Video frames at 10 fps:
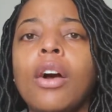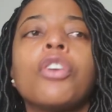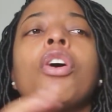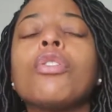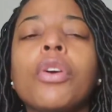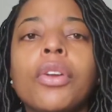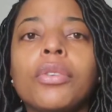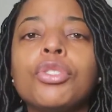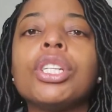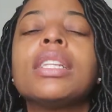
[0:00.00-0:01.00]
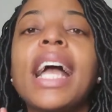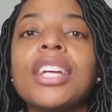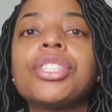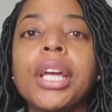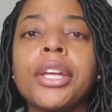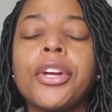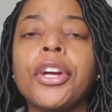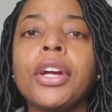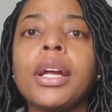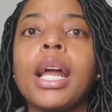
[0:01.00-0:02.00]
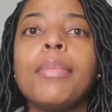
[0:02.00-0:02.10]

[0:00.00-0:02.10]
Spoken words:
Oh, no. She lashed out at her